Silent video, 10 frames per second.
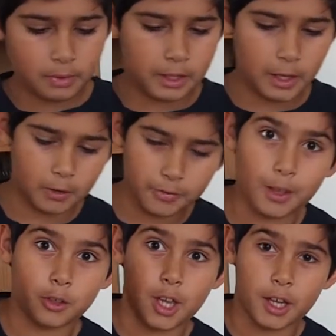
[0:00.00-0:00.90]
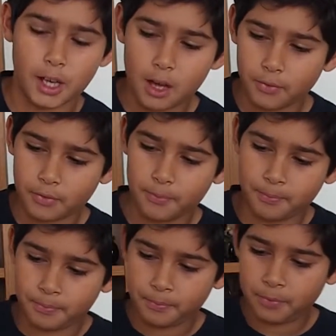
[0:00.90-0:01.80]
So that looks like enough.
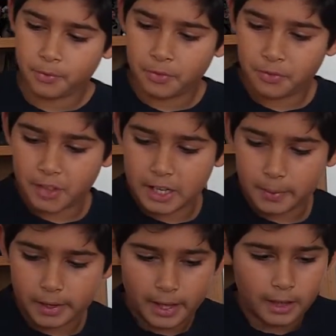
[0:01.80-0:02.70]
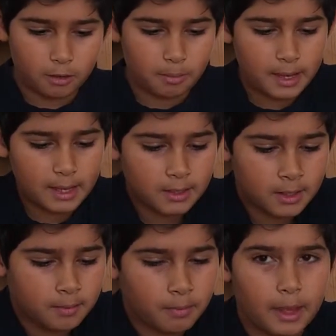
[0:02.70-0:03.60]
Then you want to get your
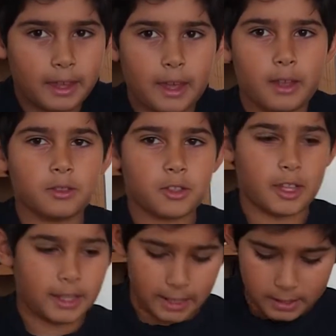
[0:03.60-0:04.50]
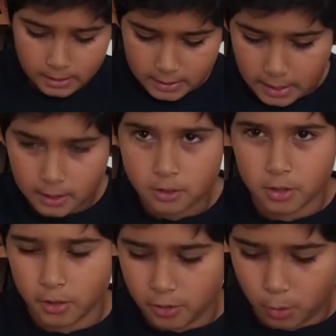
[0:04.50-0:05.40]
peas, again, so that they stick
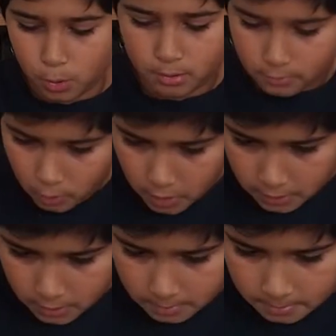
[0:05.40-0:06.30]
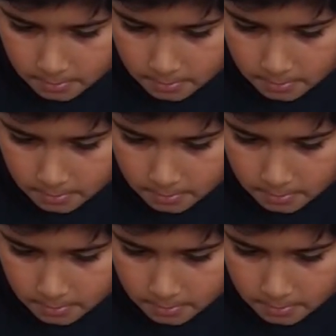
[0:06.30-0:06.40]
to the sauce of choice.